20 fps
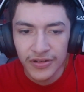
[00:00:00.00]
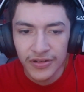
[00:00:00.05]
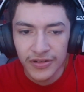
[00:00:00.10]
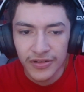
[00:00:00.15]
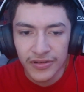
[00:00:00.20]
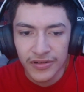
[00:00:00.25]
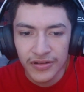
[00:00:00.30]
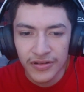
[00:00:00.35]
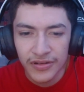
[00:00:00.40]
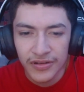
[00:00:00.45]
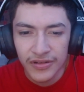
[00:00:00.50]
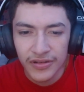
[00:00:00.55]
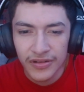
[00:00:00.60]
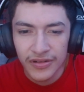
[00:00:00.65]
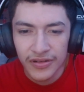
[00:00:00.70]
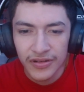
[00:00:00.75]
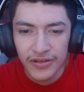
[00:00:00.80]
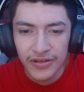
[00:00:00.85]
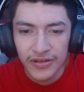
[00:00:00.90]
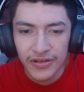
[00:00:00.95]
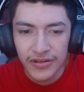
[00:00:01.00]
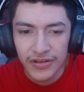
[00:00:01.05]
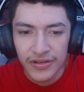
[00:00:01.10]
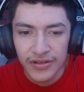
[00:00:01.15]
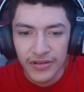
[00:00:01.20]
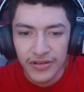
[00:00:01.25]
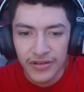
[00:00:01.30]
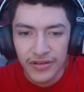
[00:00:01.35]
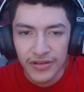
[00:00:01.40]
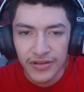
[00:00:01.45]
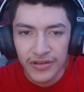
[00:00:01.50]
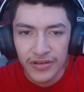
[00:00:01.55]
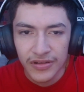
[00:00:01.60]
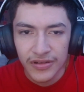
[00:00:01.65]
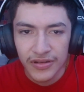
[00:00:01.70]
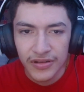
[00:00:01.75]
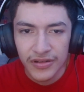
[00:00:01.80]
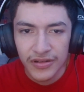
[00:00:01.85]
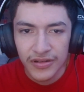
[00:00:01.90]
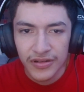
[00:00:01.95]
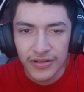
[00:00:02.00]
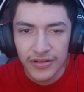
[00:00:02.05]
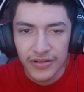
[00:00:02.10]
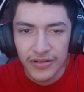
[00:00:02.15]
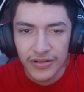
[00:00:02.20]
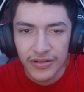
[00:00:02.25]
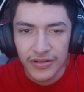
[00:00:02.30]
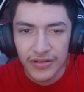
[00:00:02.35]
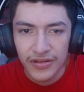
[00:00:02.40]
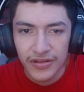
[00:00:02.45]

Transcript: (silence)